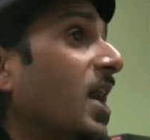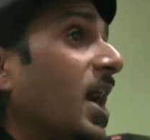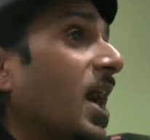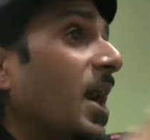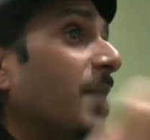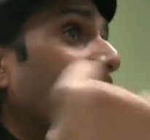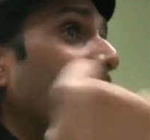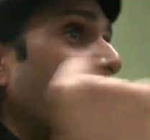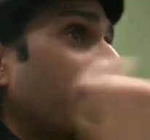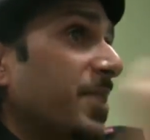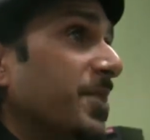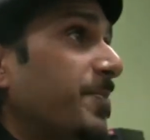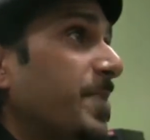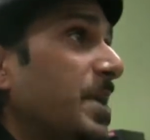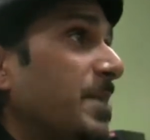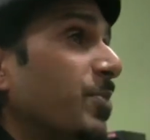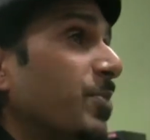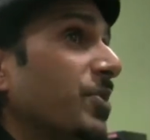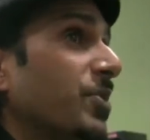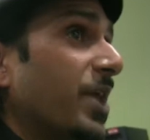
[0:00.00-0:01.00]
and the
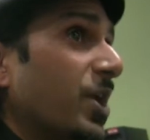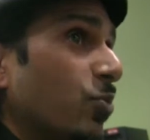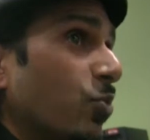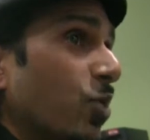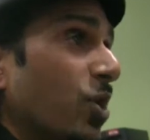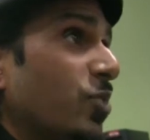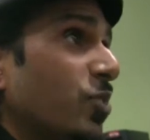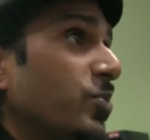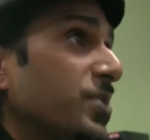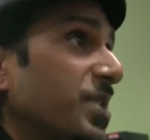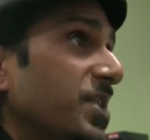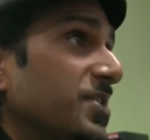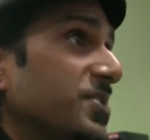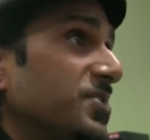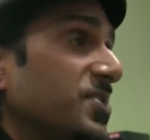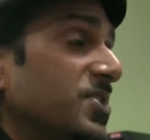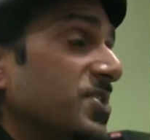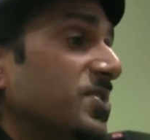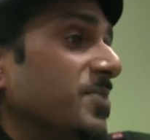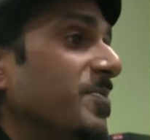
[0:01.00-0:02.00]
people working within the
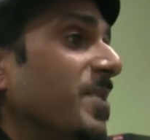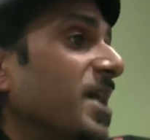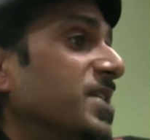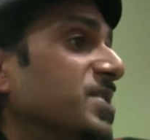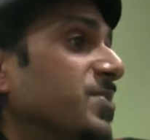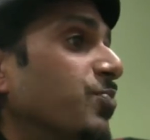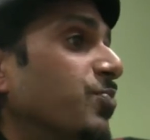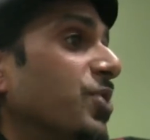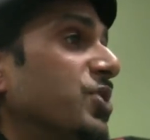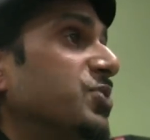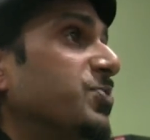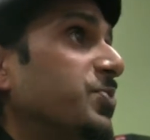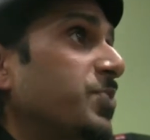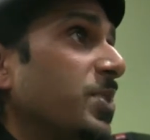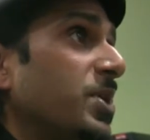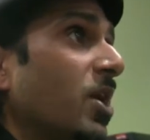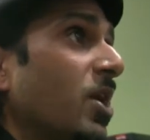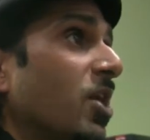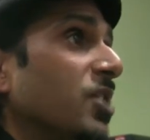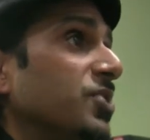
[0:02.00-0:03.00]
system, as a bridge
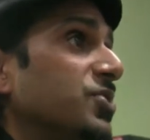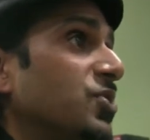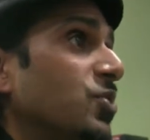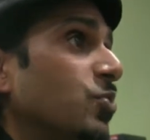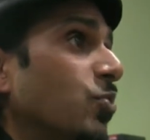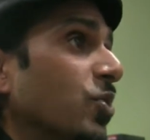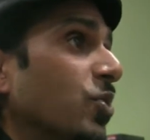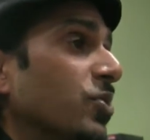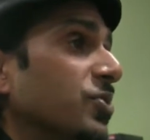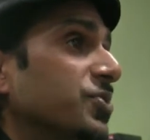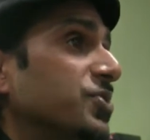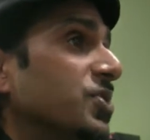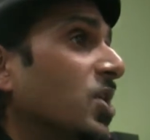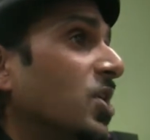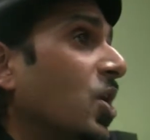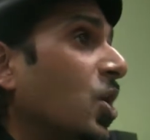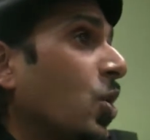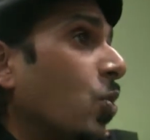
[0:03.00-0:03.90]
between our two worlds,